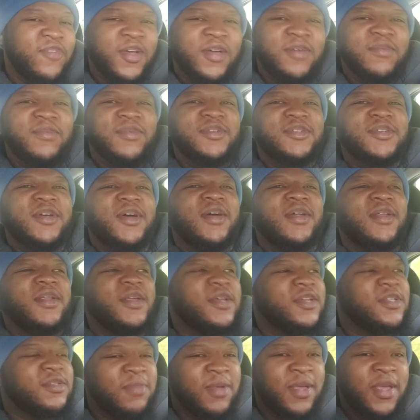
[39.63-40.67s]
Fuck with y'all
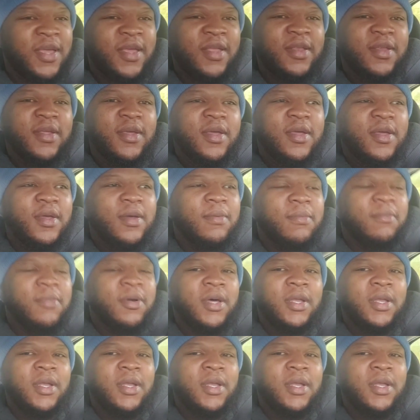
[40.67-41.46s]
niggas, man.